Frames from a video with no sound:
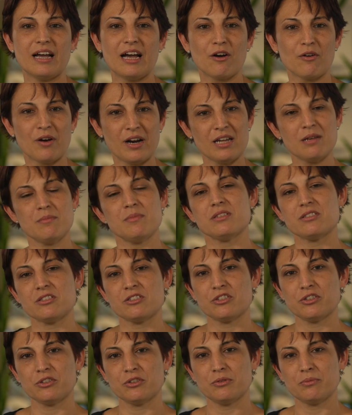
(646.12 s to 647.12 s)
Our aim
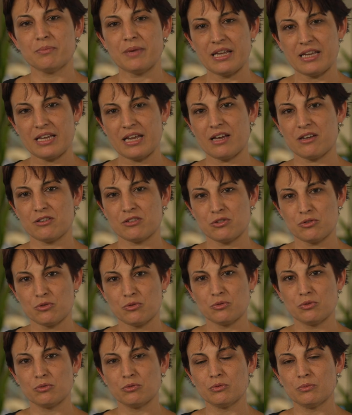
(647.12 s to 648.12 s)
is to make our
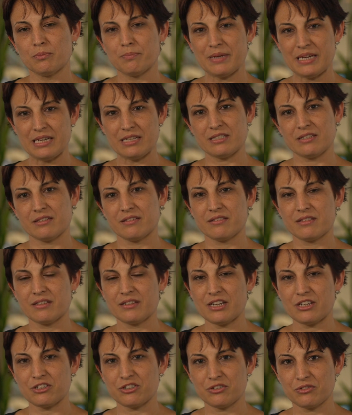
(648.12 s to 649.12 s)
school meet the
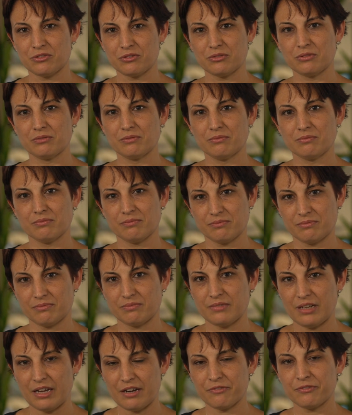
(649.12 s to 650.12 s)
national
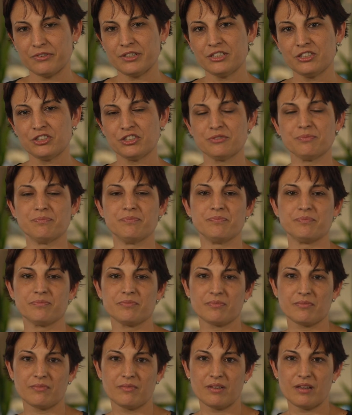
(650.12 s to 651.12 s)
average
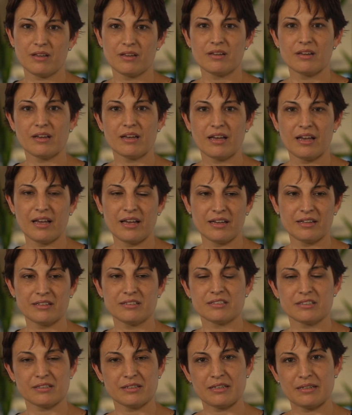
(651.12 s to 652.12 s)

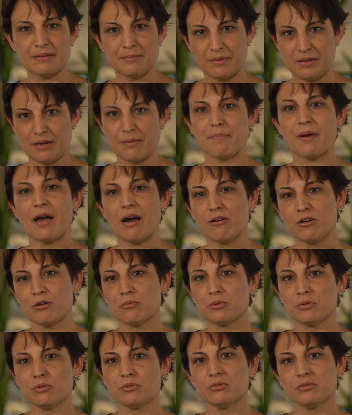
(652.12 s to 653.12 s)
and
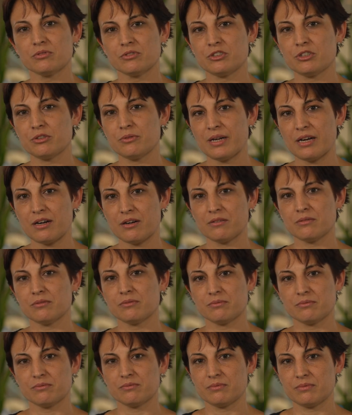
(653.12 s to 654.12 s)
comparable to our
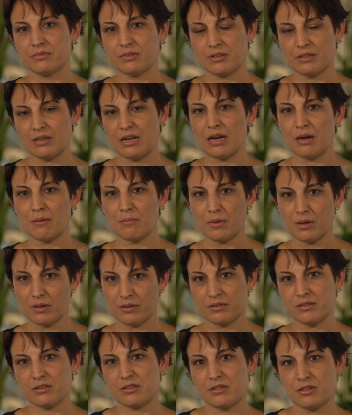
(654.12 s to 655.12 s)

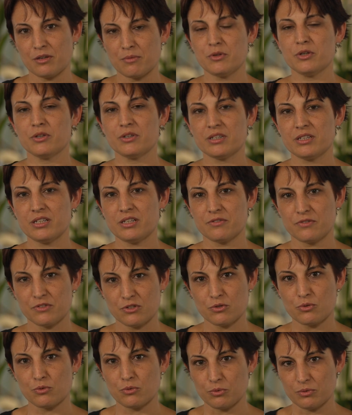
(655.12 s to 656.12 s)
community of
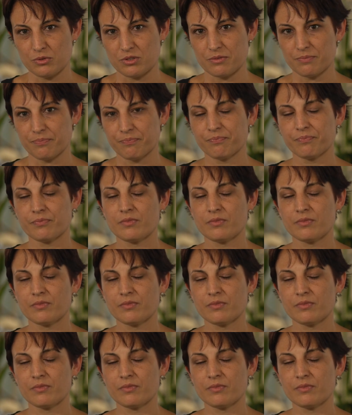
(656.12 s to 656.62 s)
schools.